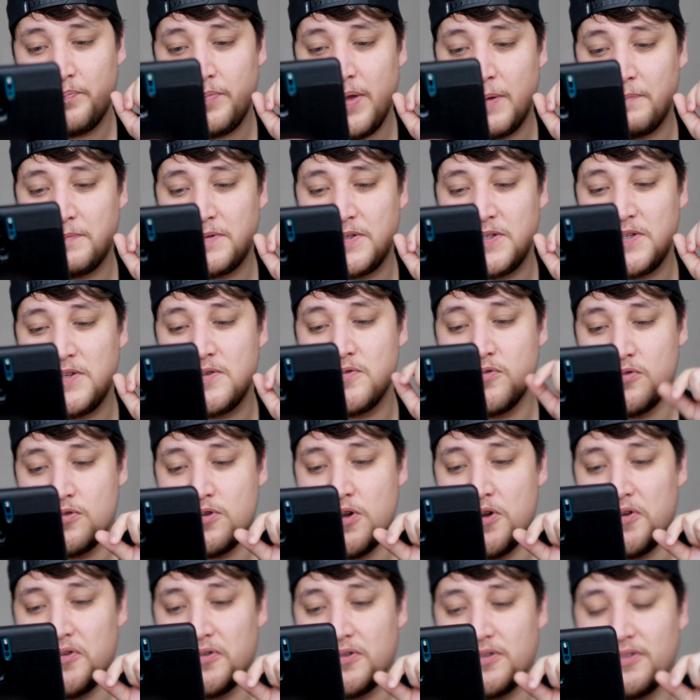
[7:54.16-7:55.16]
Pepsi or
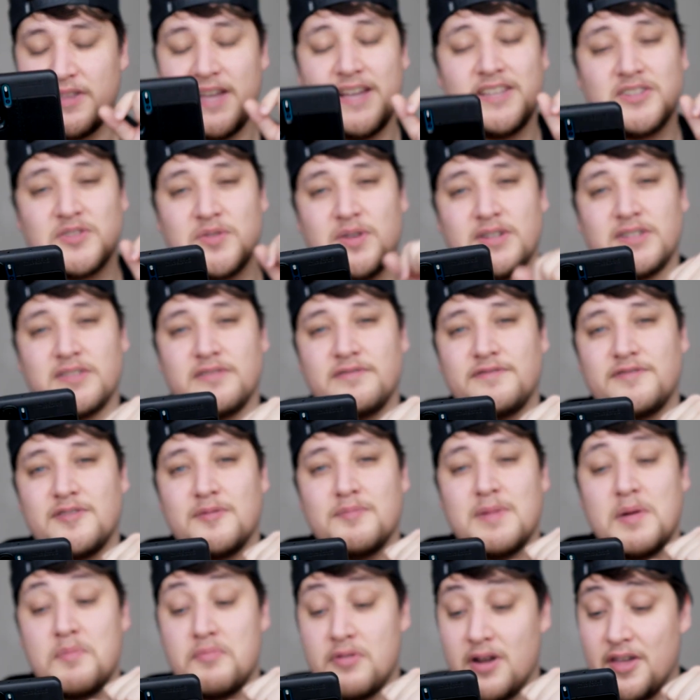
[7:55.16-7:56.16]
Coke? That is a question from
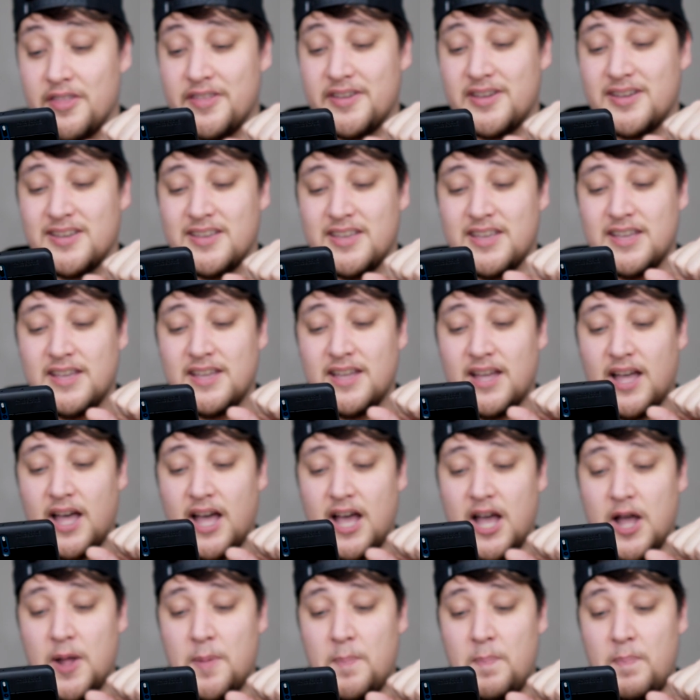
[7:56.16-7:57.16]
my brother.
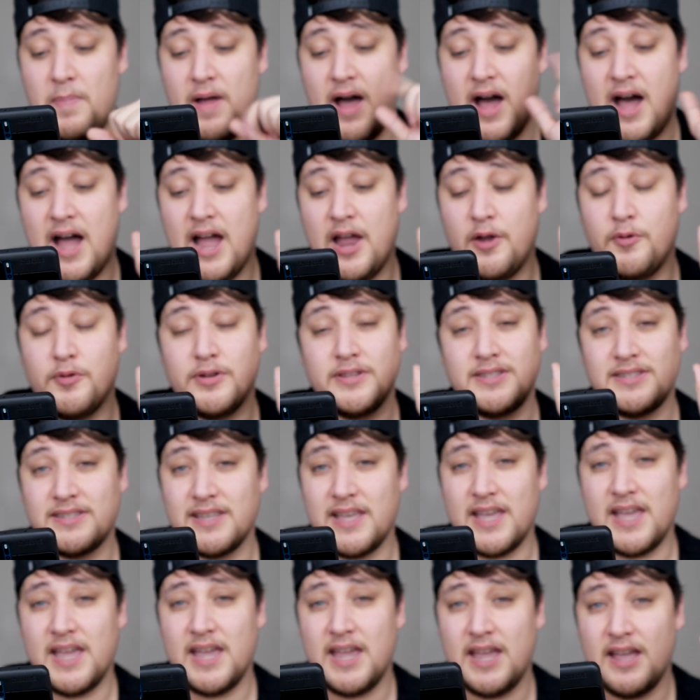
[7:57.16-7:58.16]
I would
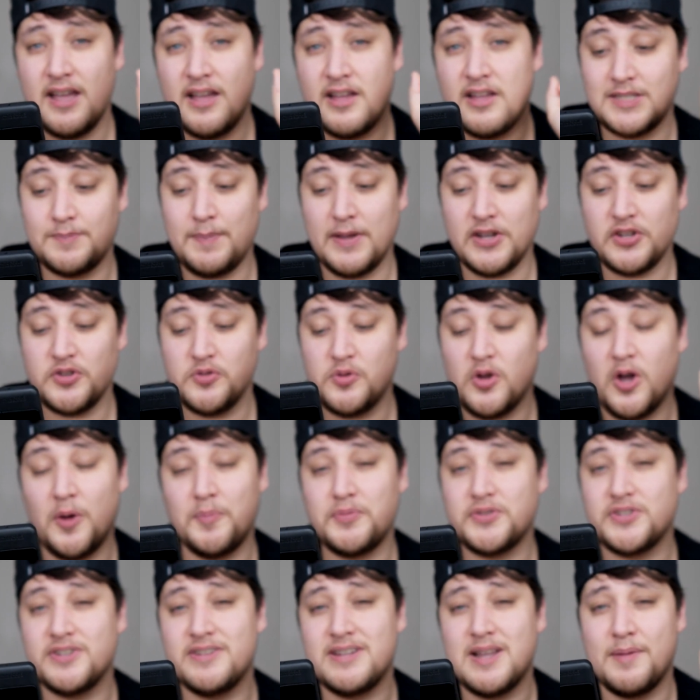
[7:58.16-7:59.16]
say special
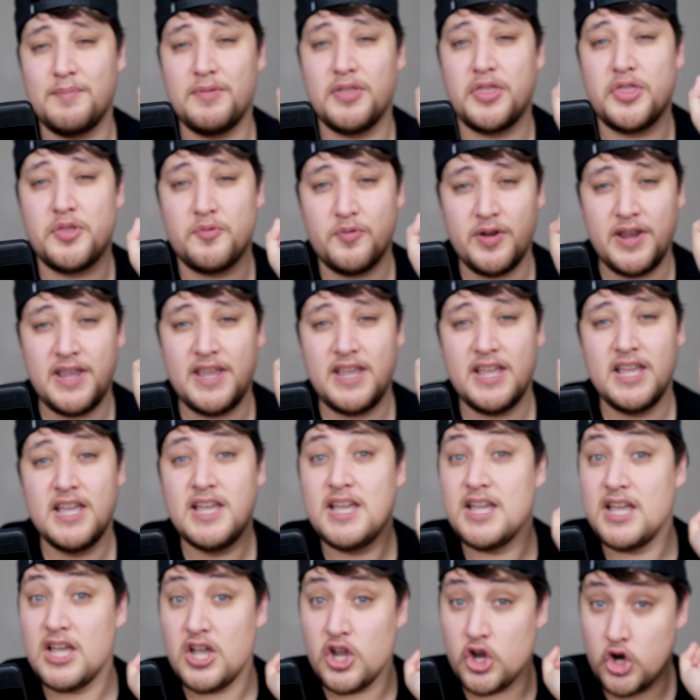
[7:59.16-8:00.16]
option number 3,
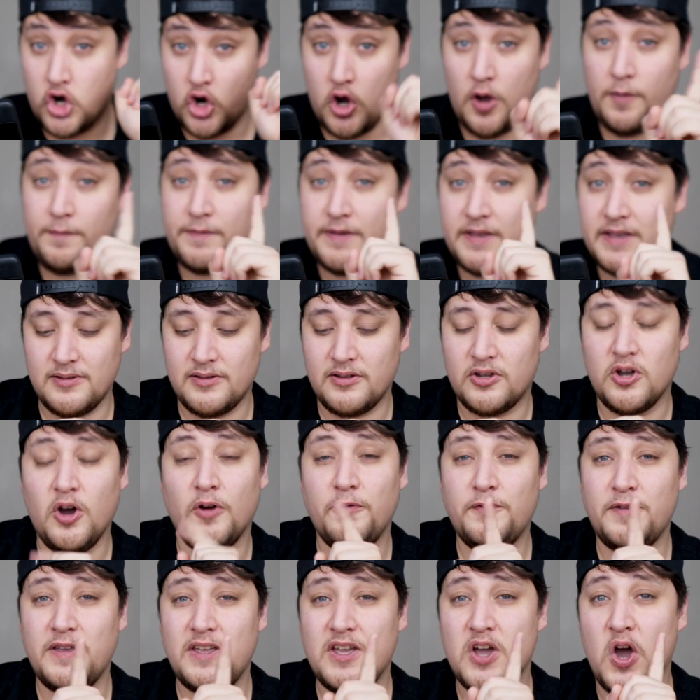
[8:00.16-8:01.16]
coffee.
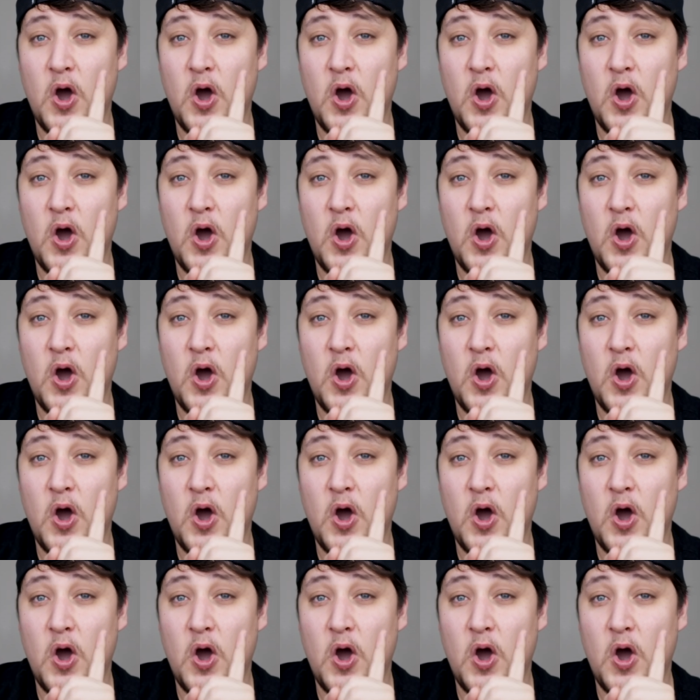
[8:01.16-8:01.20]
Coffee